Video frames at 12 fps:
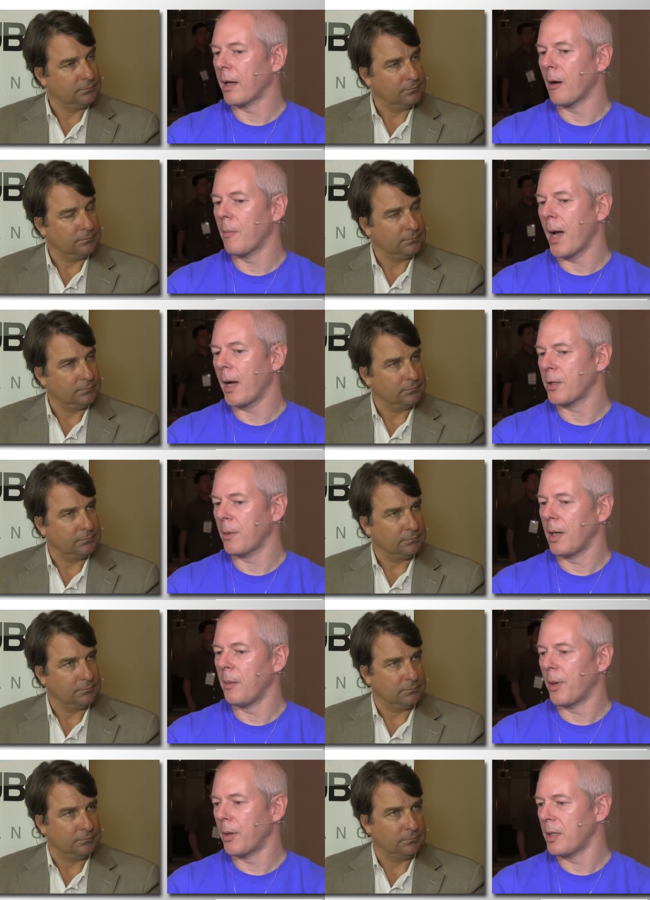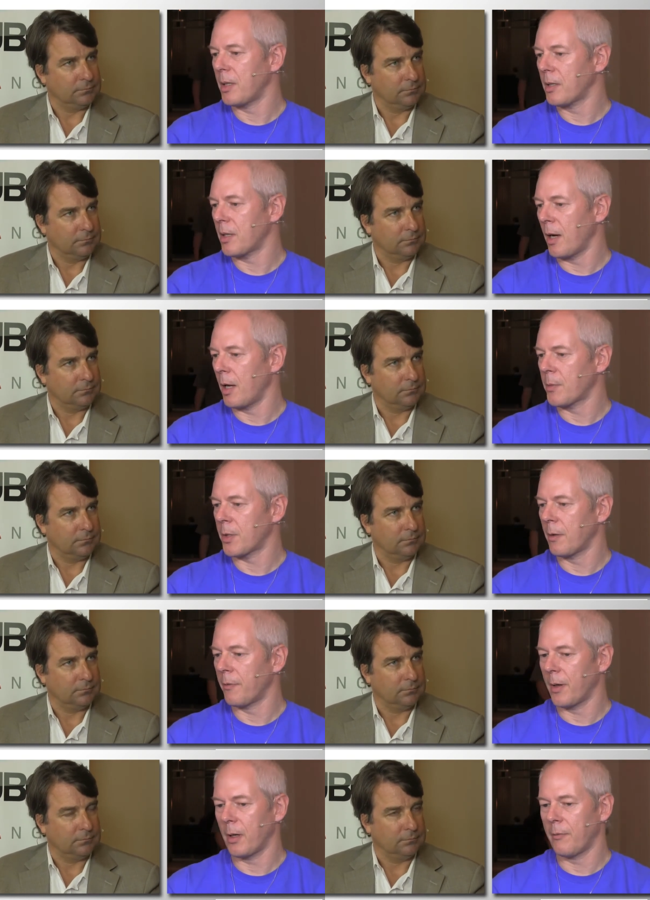Speaker 1: then go back to any point in time, so
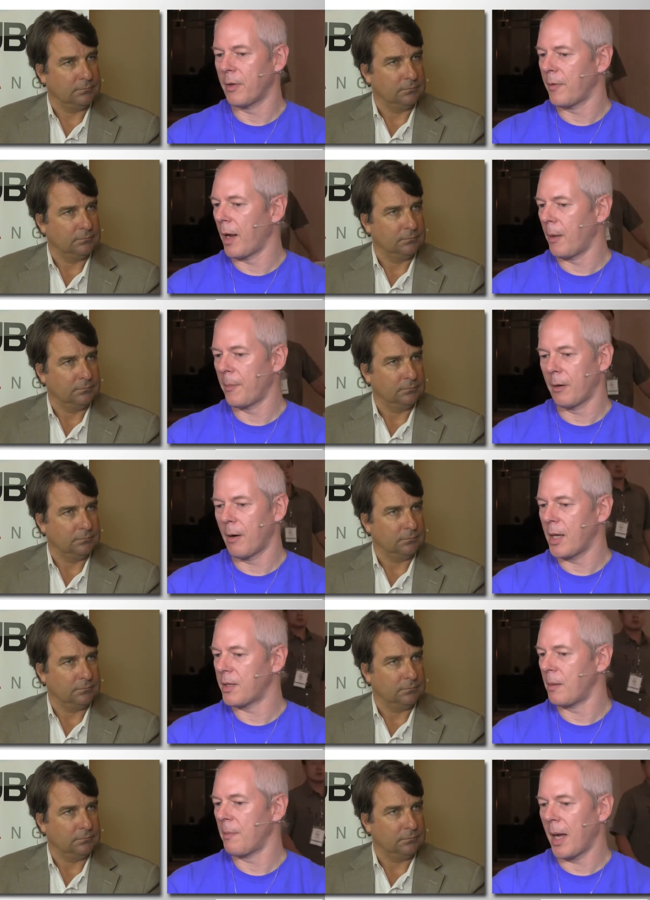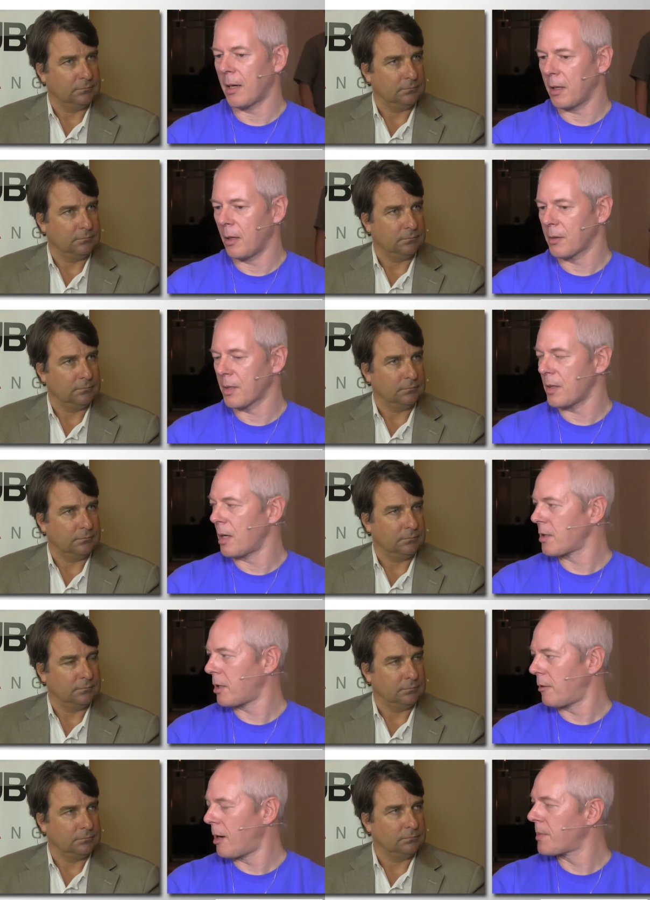if a developer writes some bad code and
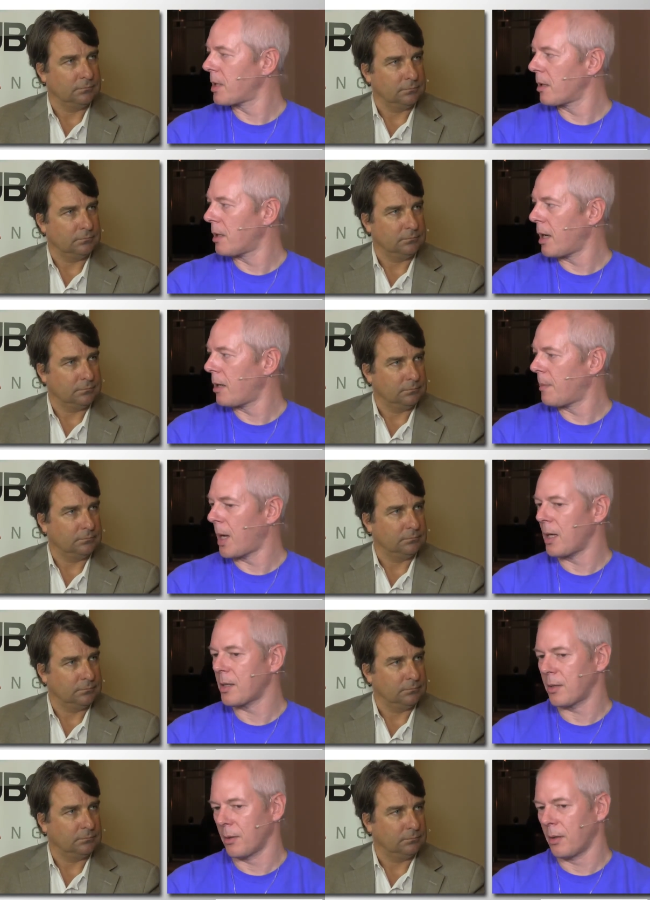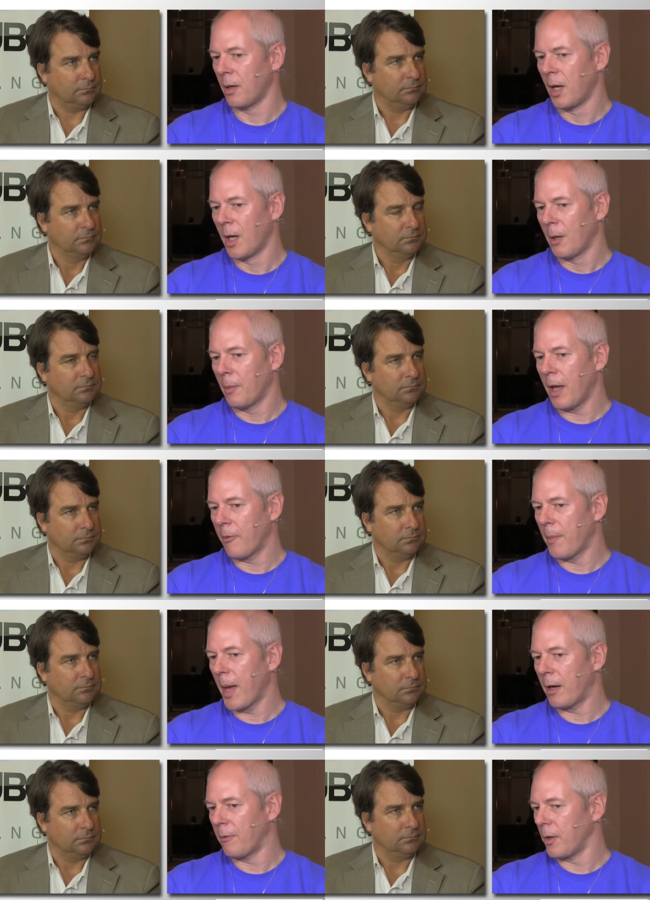starts corrupting the database, or we have a
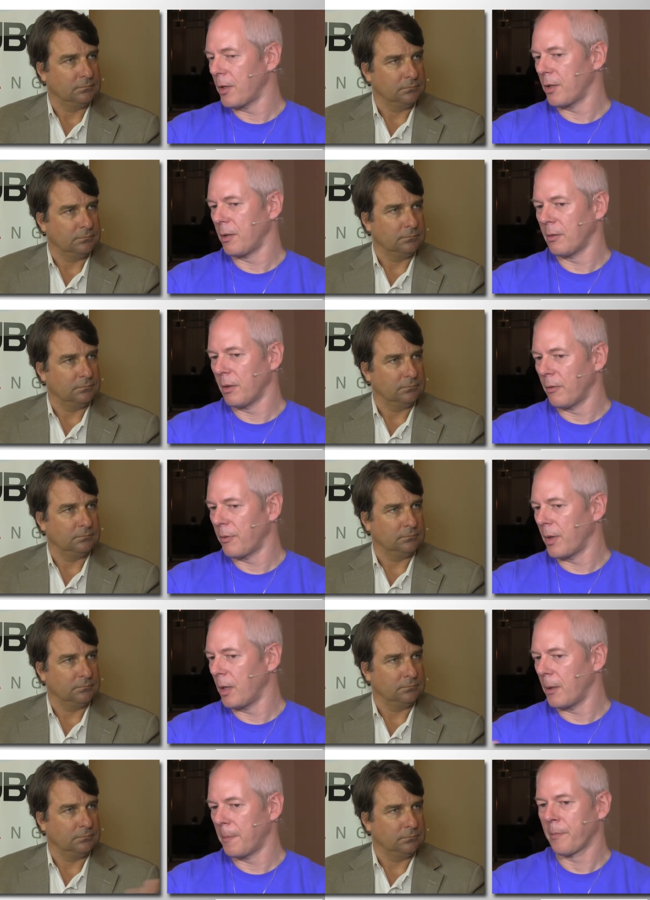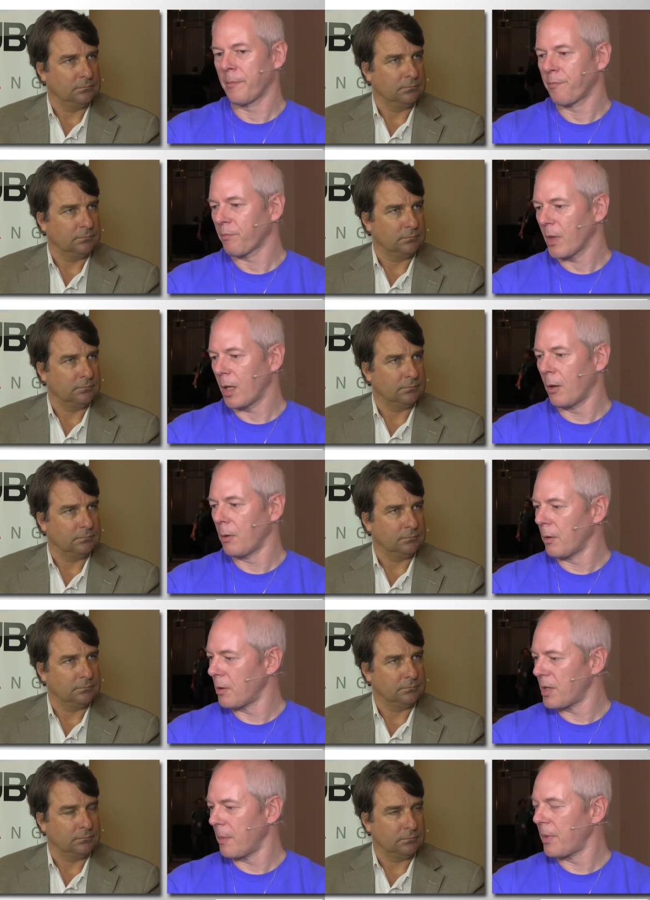bad version of the code
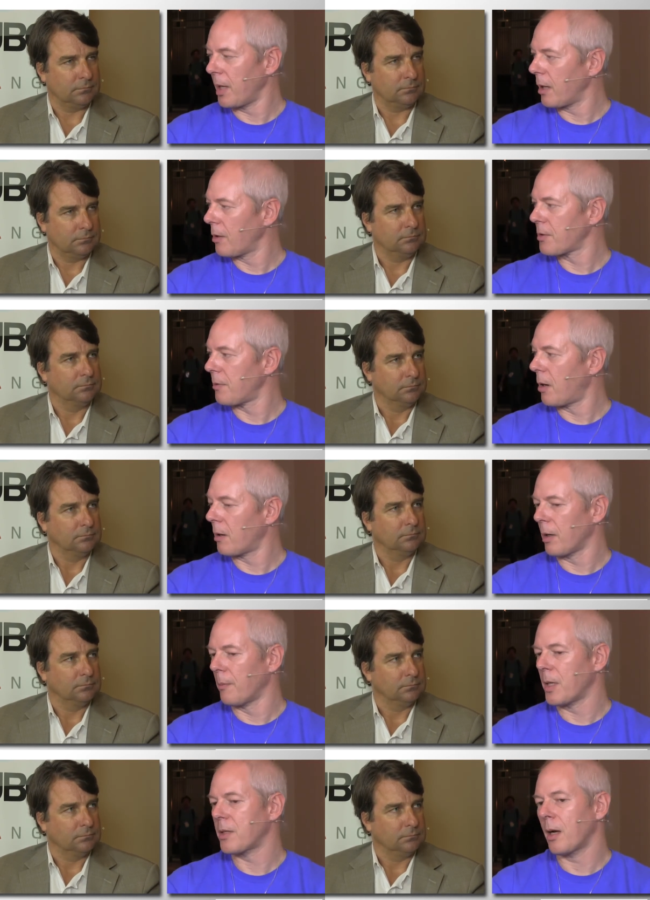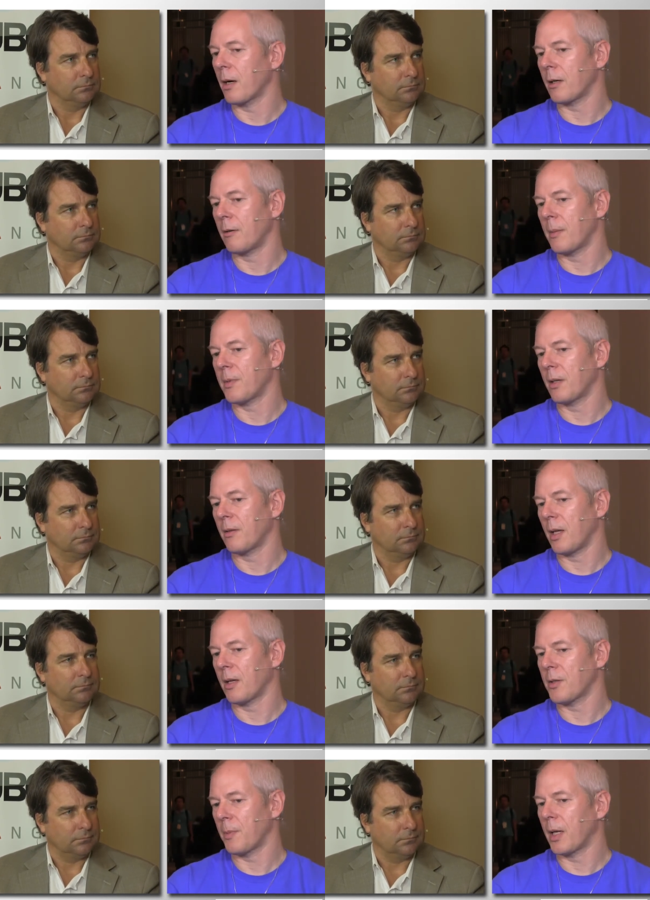or something goes wrong and we start corrupting
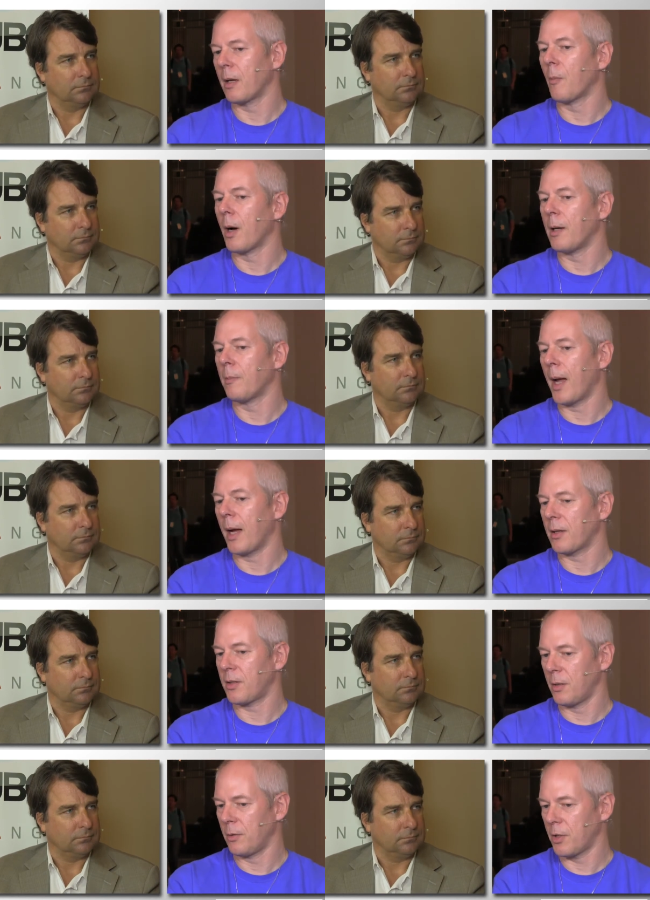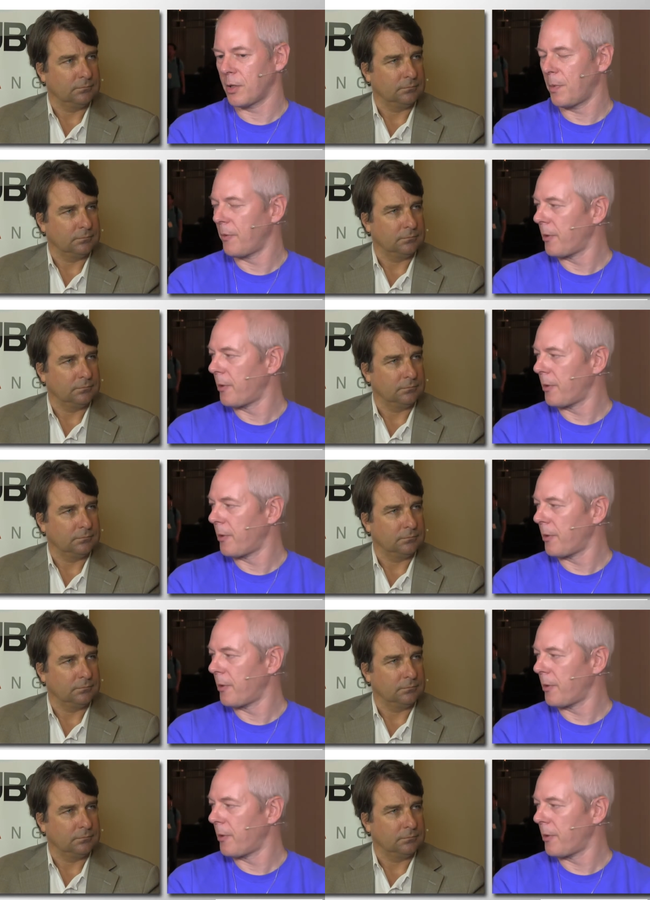things, we can wind back to just